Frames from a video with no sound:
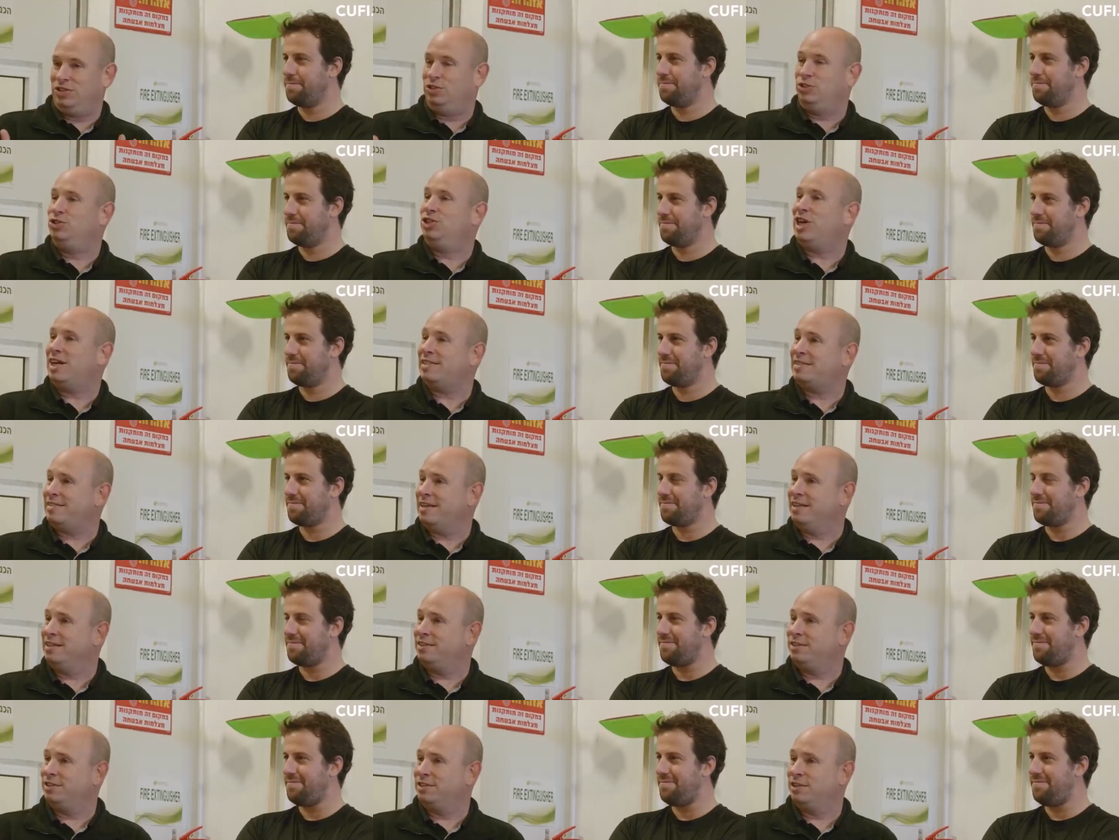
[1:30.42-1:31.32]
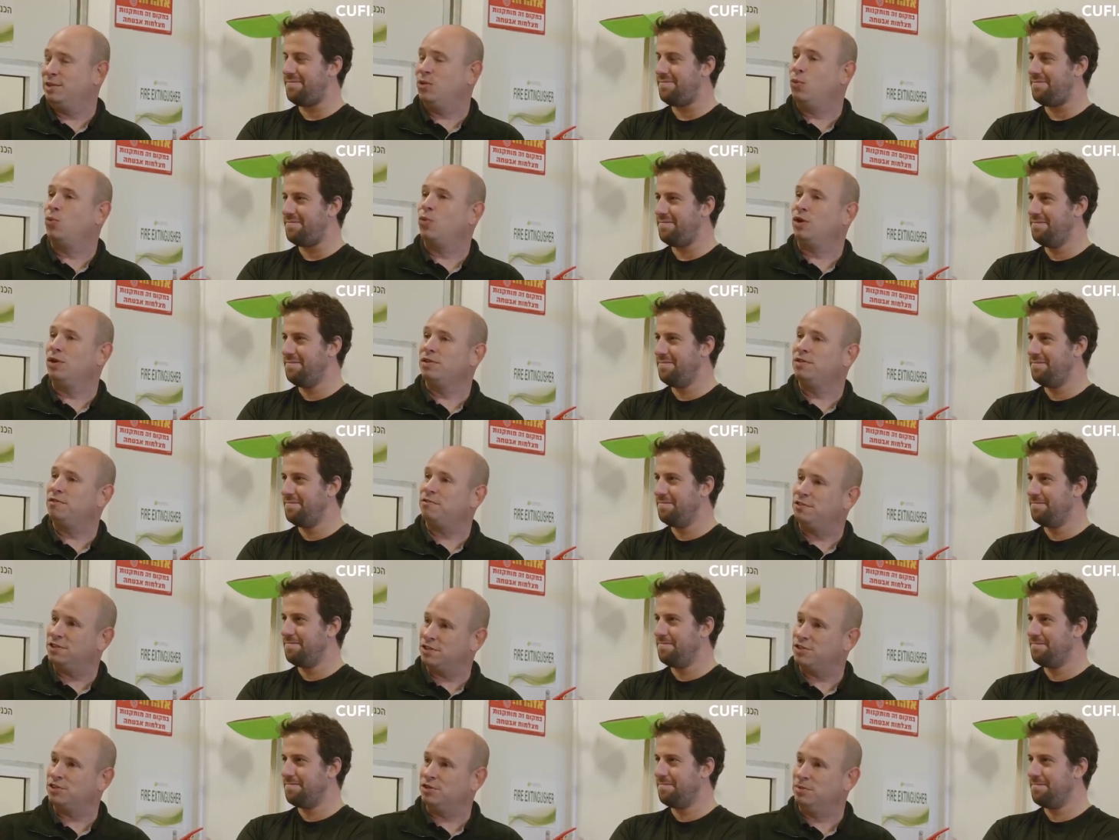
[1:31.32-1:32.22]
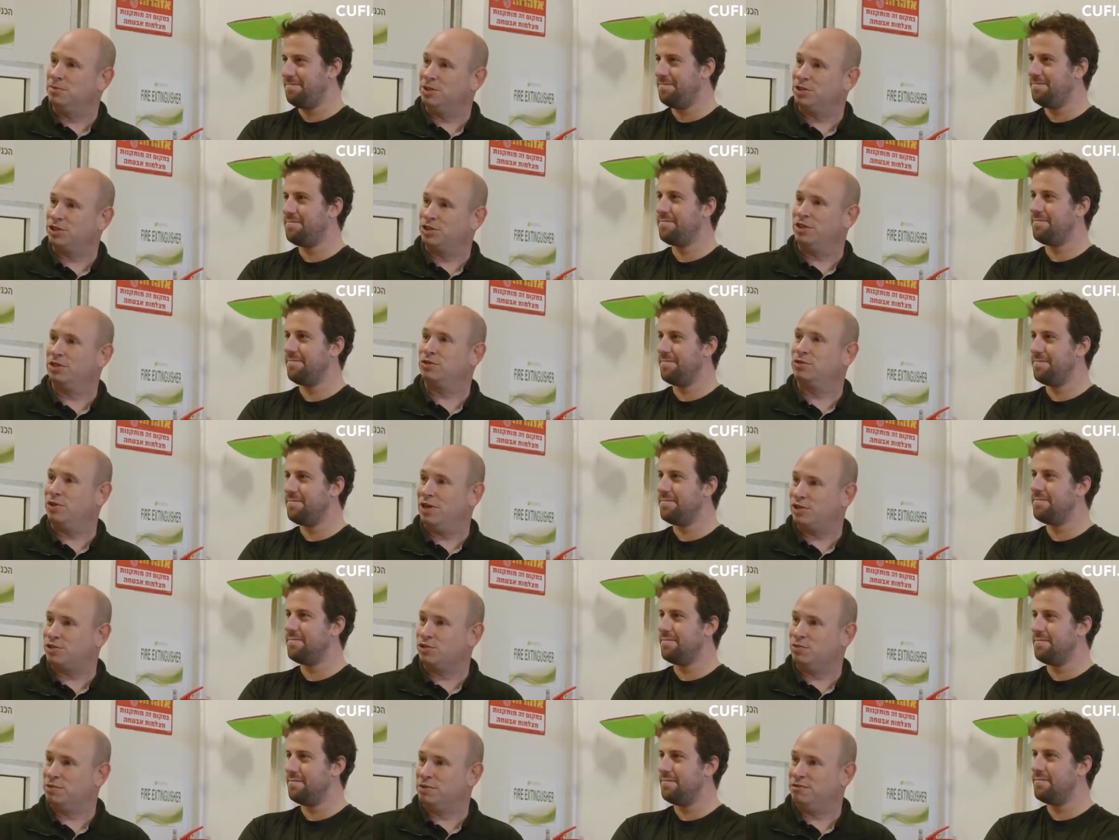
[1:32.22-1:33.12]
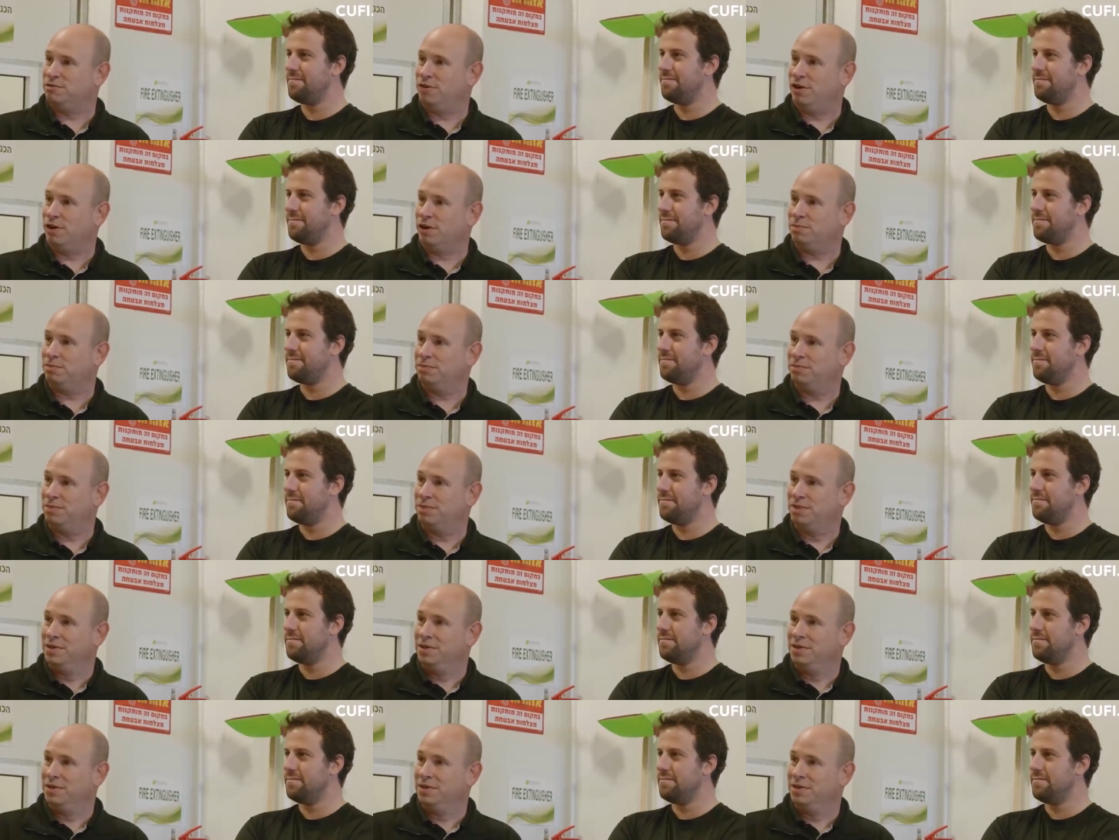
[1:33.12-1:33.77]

Speaker 1: You just entered the world's first commercial grasshopper farm